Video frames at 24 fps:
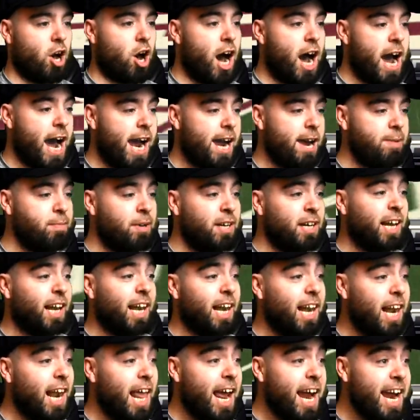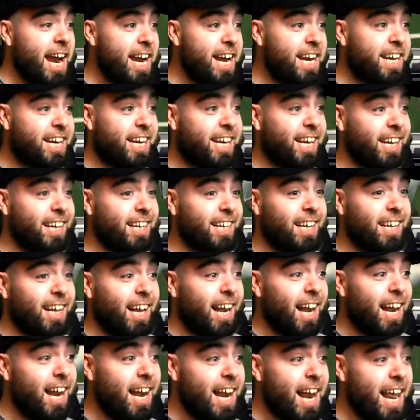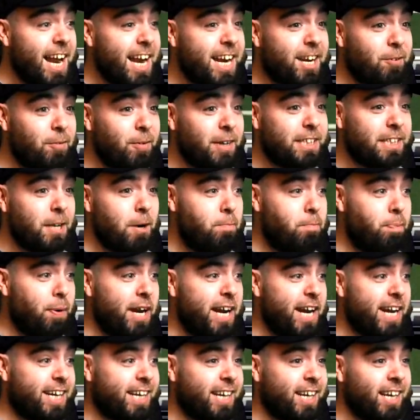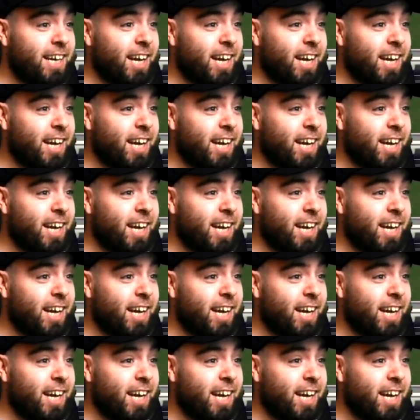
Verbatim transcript: i time. Leak! Leak with the pick!